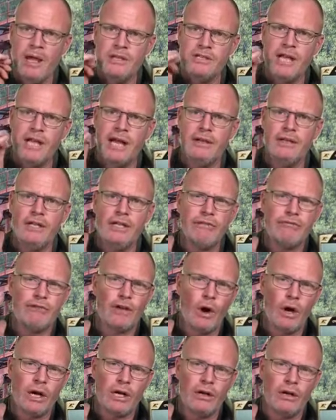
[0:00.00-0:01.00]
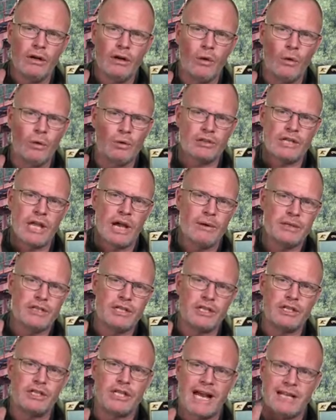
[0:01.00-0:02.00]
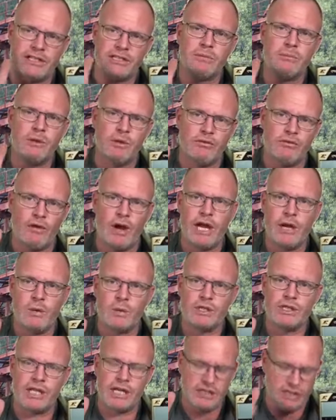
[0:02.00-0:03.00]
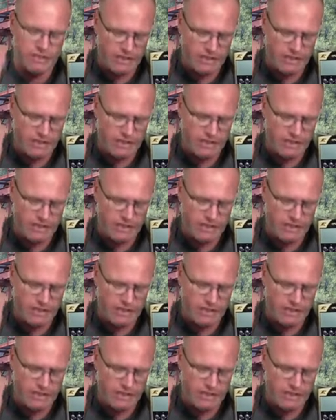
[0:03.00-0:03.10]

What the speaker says: So you've got also it's adjustable frequency,